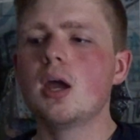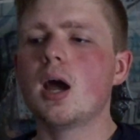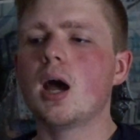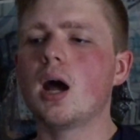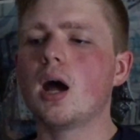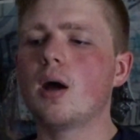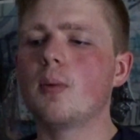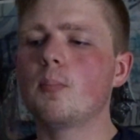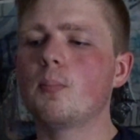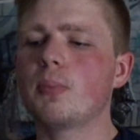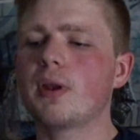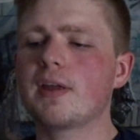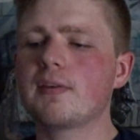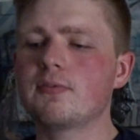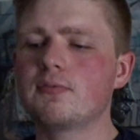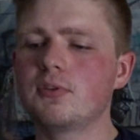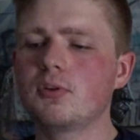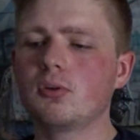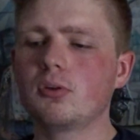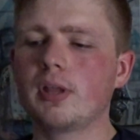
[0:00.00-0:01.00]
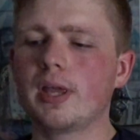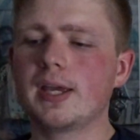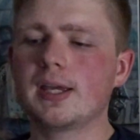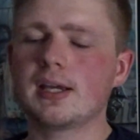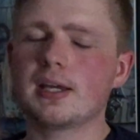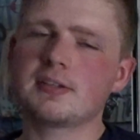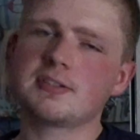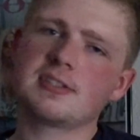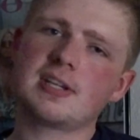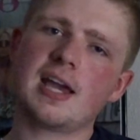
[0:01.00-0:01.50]
Um, but I feel
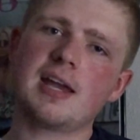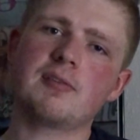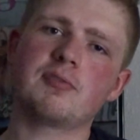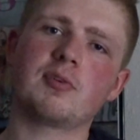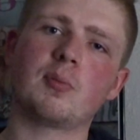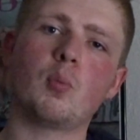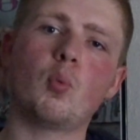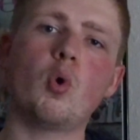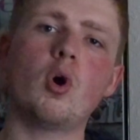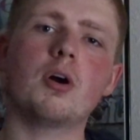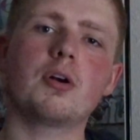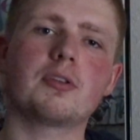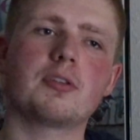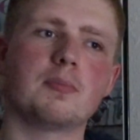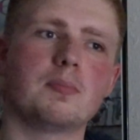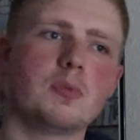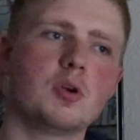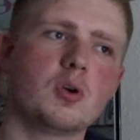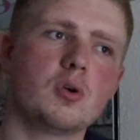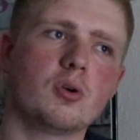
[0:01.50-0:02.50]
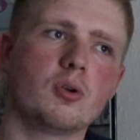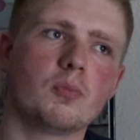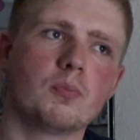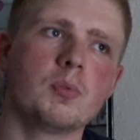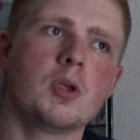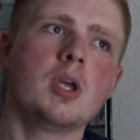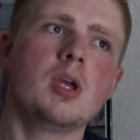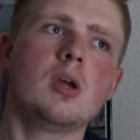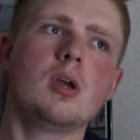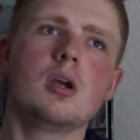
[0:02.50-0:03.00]
like aside from Walk the Moon,
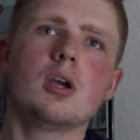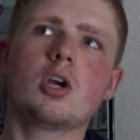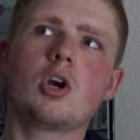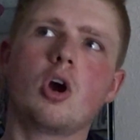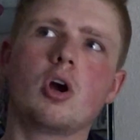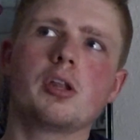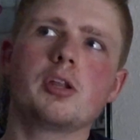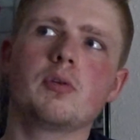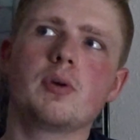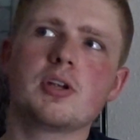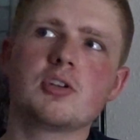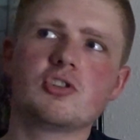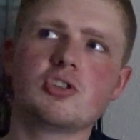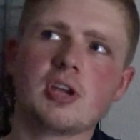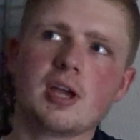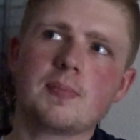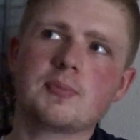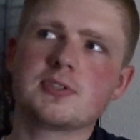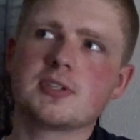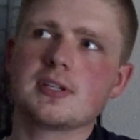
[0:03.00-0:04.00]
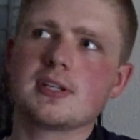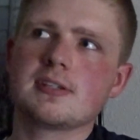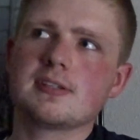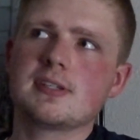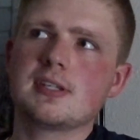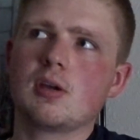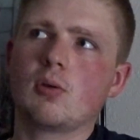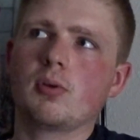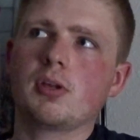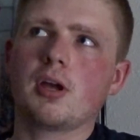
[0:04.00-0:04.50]
Carly Rae Jepsen is
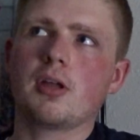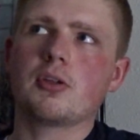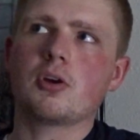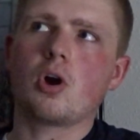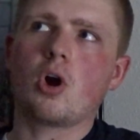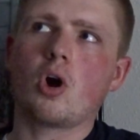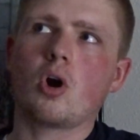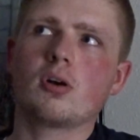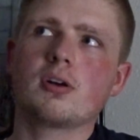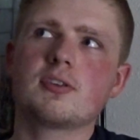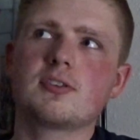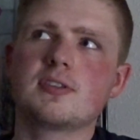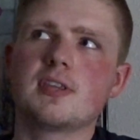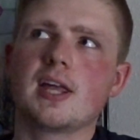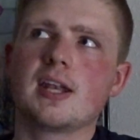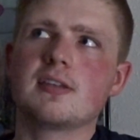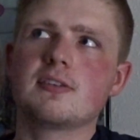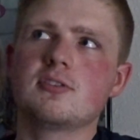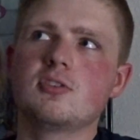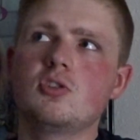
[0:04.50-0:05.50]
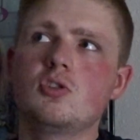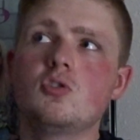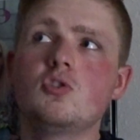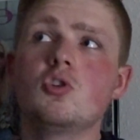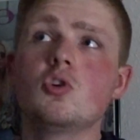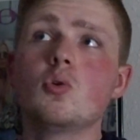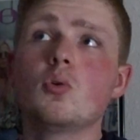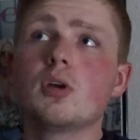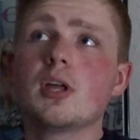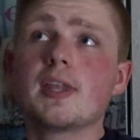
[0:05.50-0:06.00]
the only other artist that is
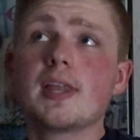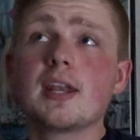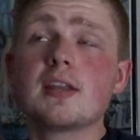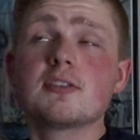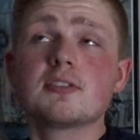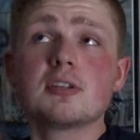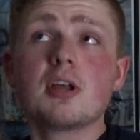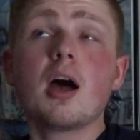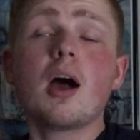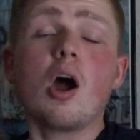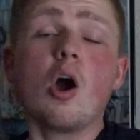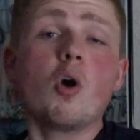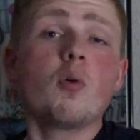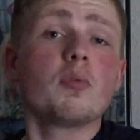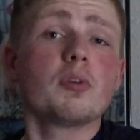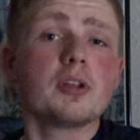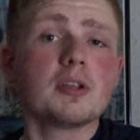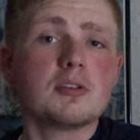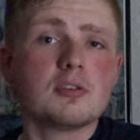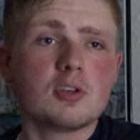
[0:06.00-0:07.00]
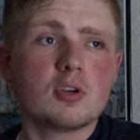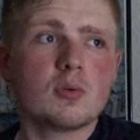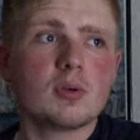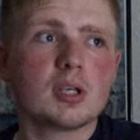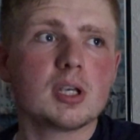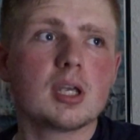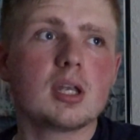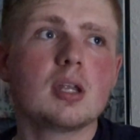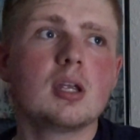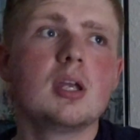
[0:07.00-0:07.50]
do that is not overly
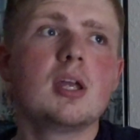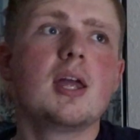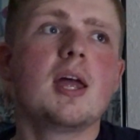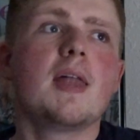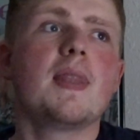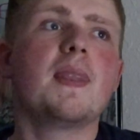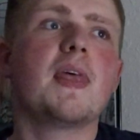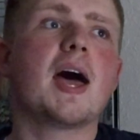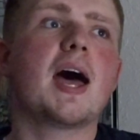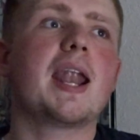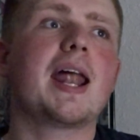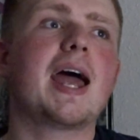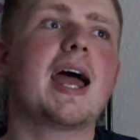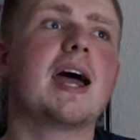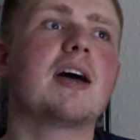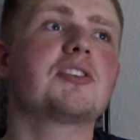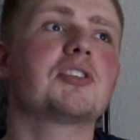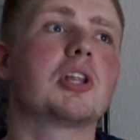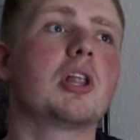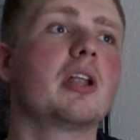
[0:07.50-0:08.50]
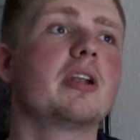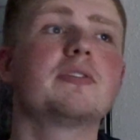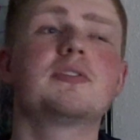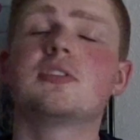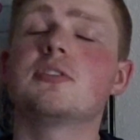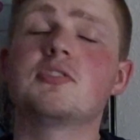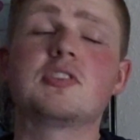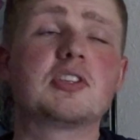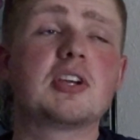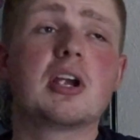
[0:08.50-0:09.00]
doing it. That has a lot of
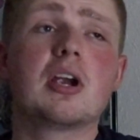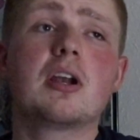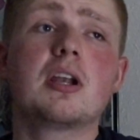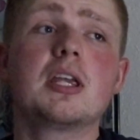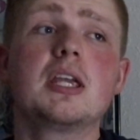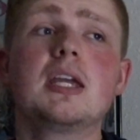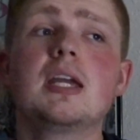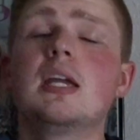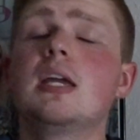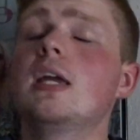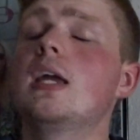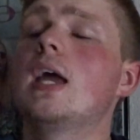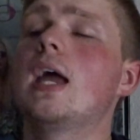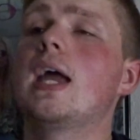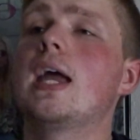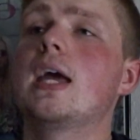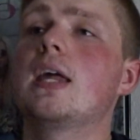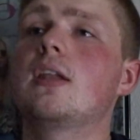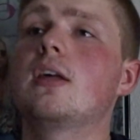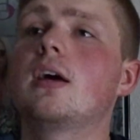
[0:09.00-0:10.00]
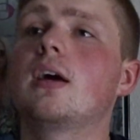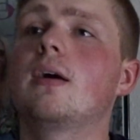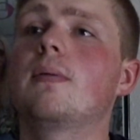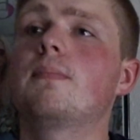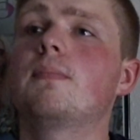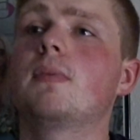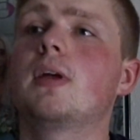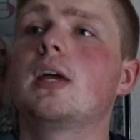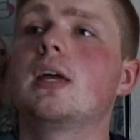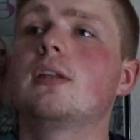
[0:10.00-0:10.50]
sincerity and
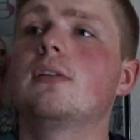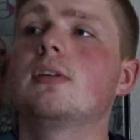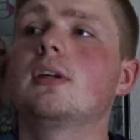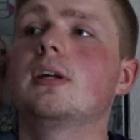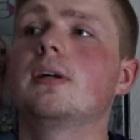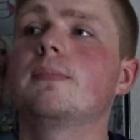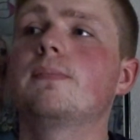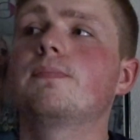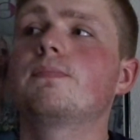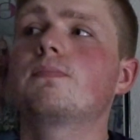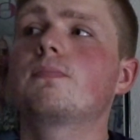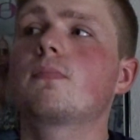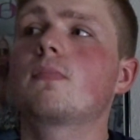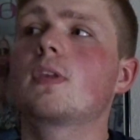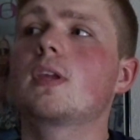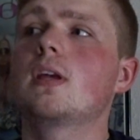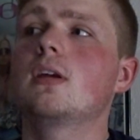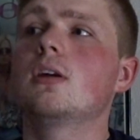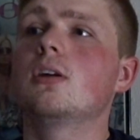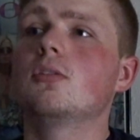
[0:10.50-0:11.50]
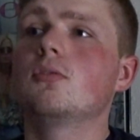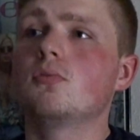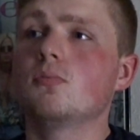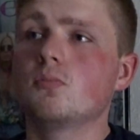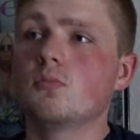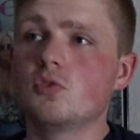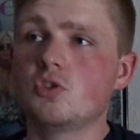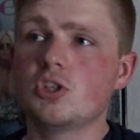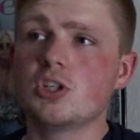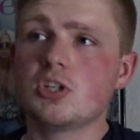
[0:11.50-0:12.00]
um, and um, uh,
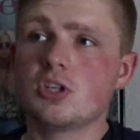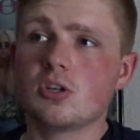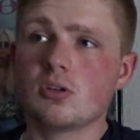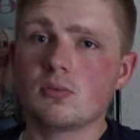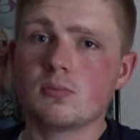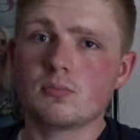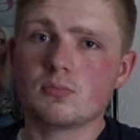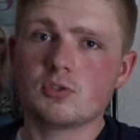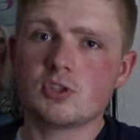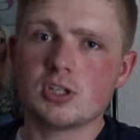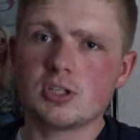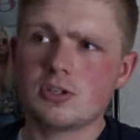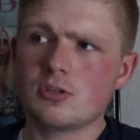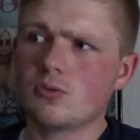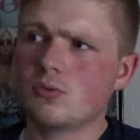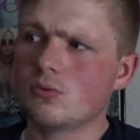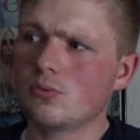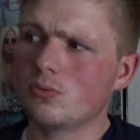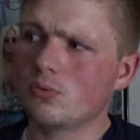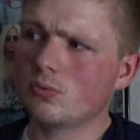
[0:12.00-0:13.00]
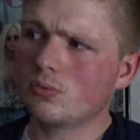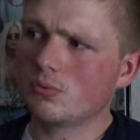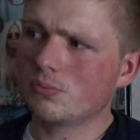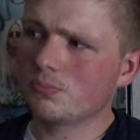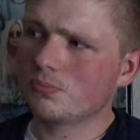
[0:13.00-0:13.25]
genu genu